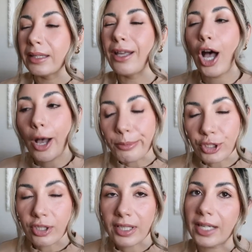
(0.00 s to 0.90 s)
the
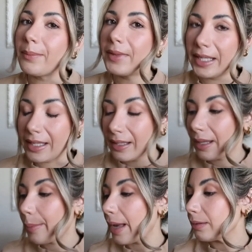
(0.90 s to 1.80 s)
options that i'm
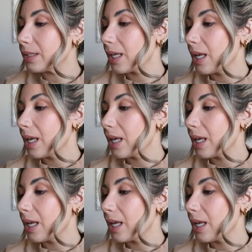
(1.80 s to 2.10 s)
thinking about